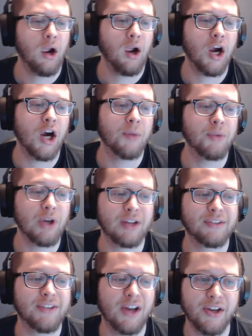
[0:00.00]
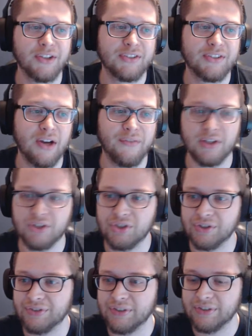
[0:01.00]
You got a ton of stuff that's
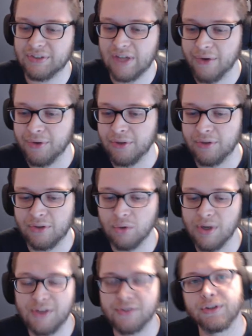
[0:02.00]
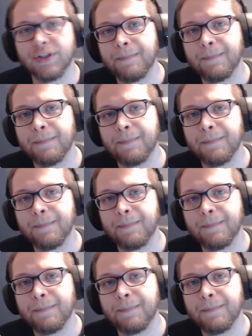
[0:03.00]
just discounted crazily,